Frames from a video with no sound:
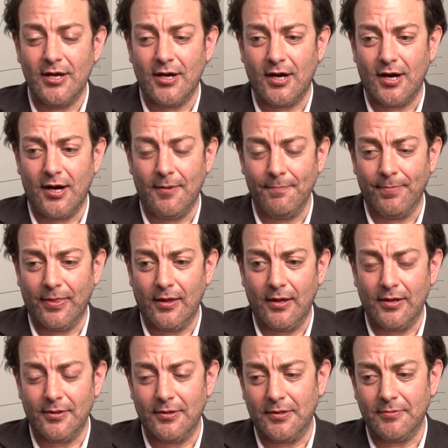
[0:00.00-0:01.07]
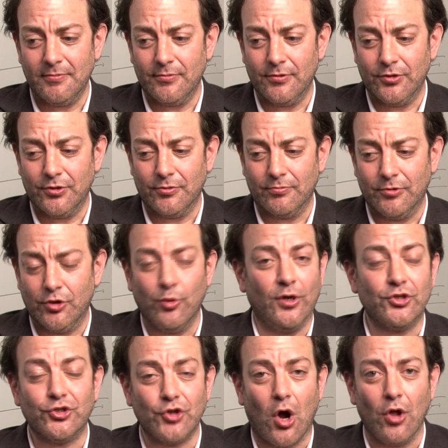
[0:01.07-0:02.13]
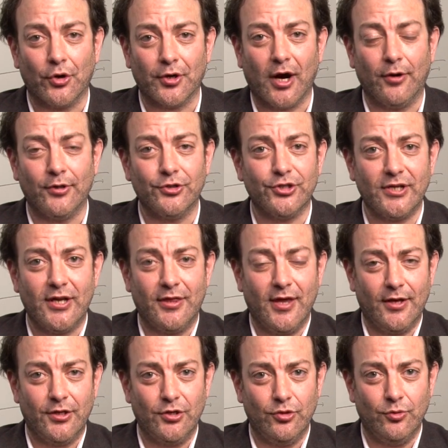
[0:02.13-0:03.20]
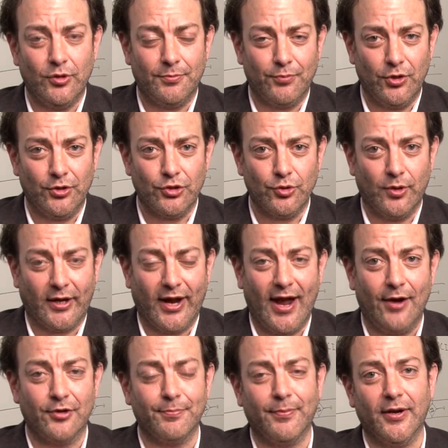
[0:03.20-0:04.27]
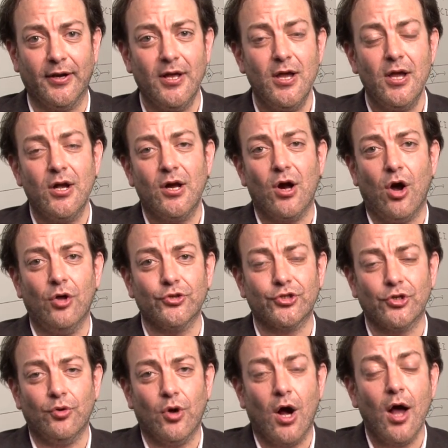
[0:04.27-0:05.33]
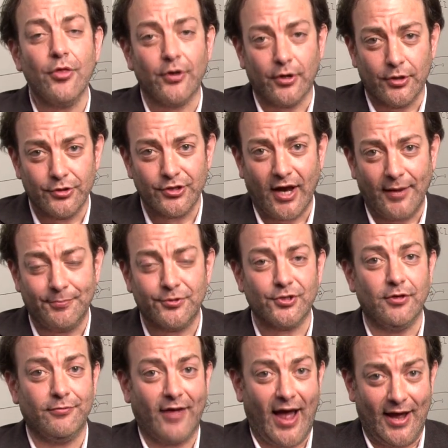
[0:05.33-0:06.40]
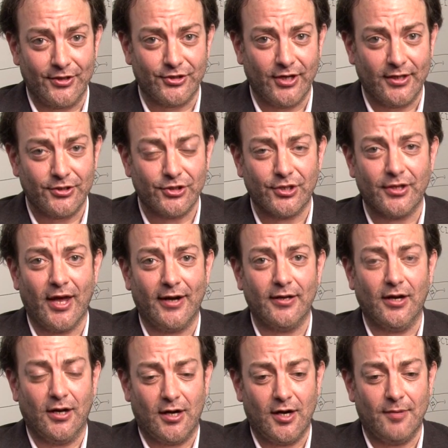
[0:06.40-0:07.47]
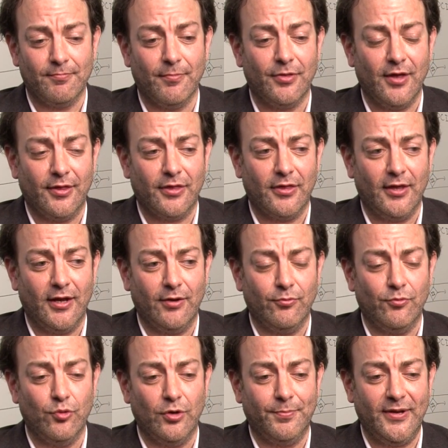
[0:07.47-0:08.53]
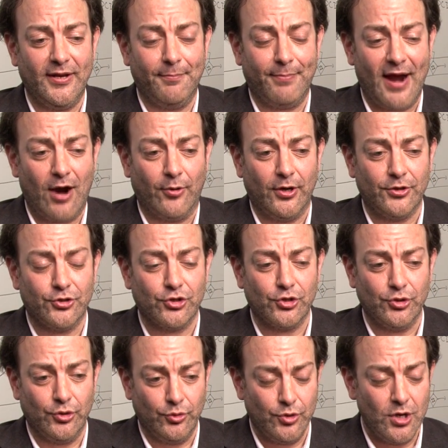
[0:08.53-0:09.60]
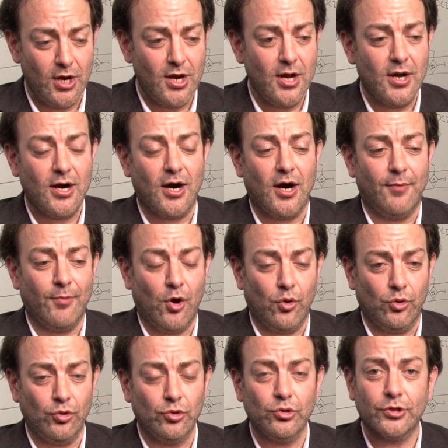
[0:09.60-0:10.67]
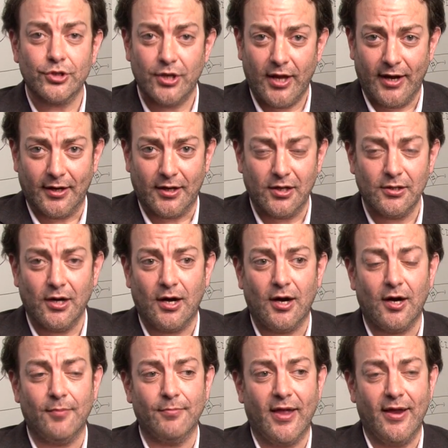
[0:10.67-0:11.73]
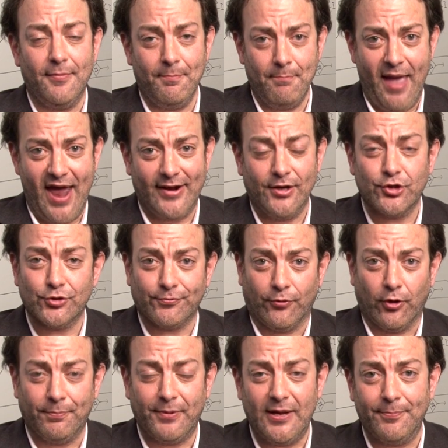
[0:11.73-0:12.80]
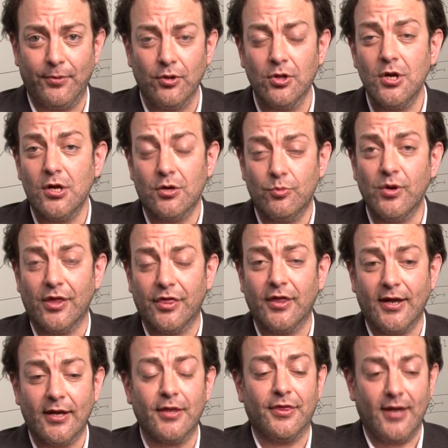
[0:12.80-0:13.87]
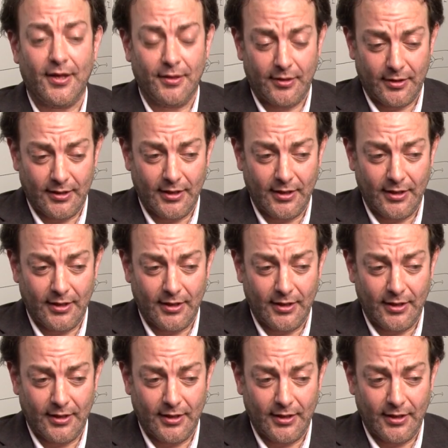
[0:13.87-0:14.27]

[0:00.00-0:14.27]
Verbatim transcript: um, US dollar currency that you would put into account, but also other types of assets that, um, that they would be empowered to um, hold and, um, and manage for people. We think that